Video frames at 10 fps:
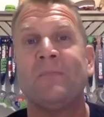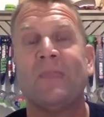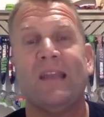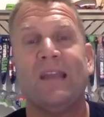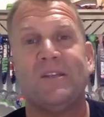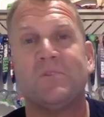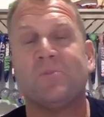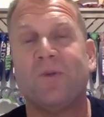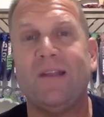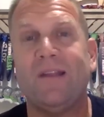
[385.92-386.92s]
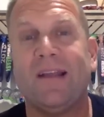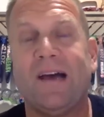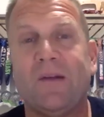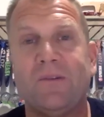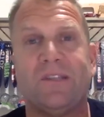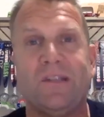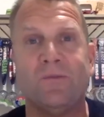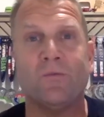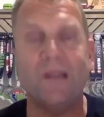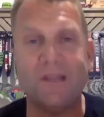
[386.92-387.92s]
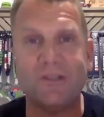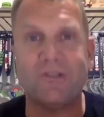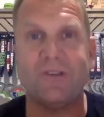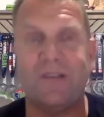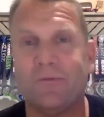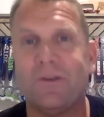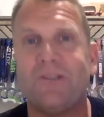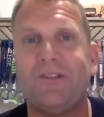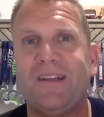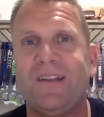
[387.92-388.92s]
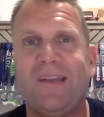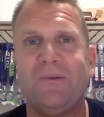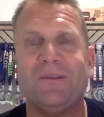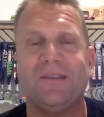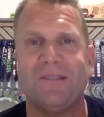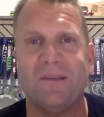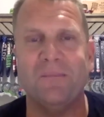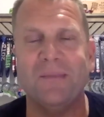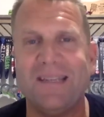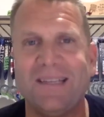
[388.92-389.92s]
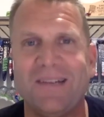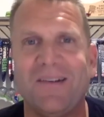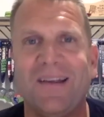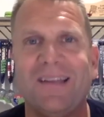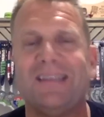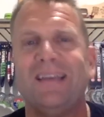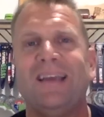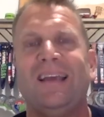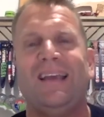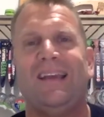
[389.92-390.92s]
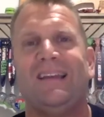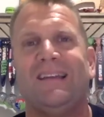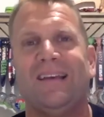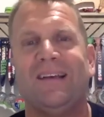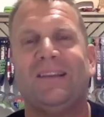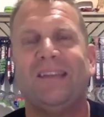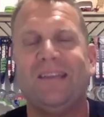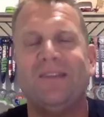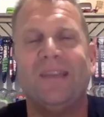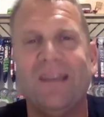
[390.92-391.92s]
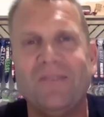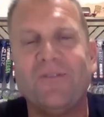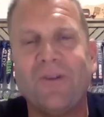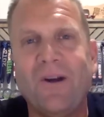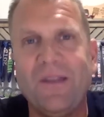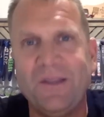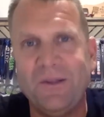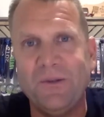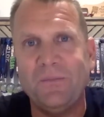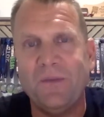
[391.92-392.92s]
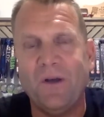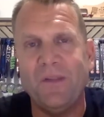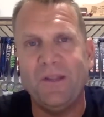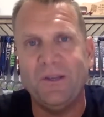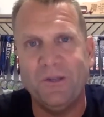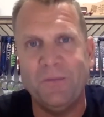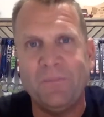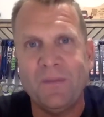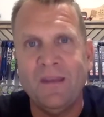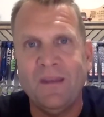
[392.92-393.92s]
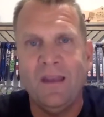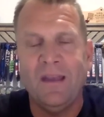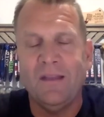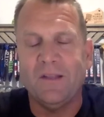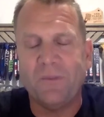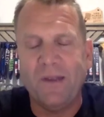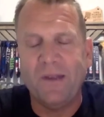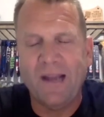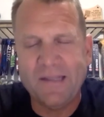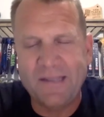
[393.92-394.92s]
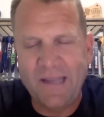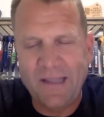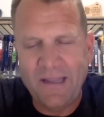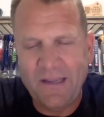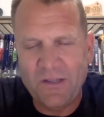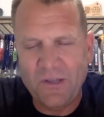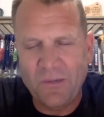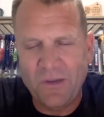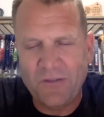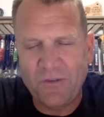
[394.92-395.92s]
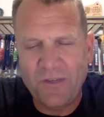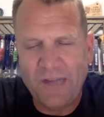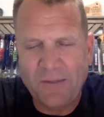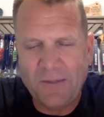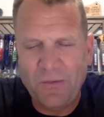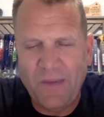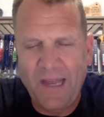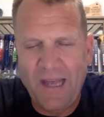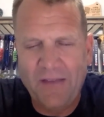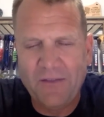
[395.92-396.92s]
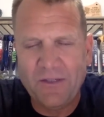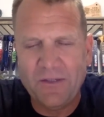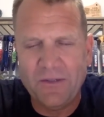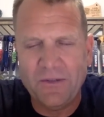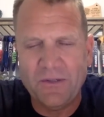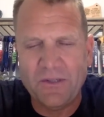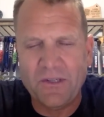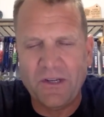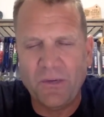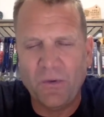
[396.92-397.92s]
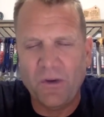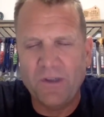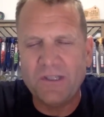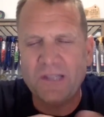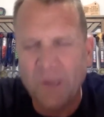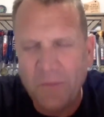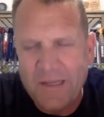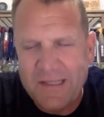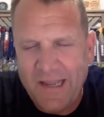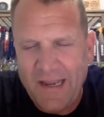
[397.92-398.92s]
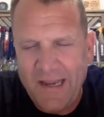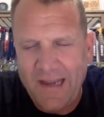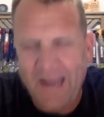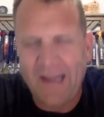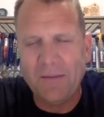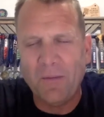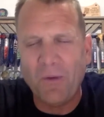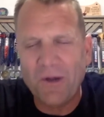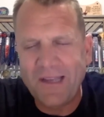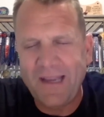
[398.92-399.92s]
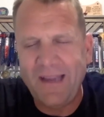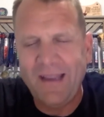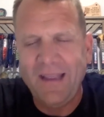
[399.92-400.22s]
And I just pray that God will just enrich you today with his amazing grace. And thank you again for all that you do. Let's pray. God, today, thank you so much for the opportunity we have to study your word just a little bit today on Memorial Day.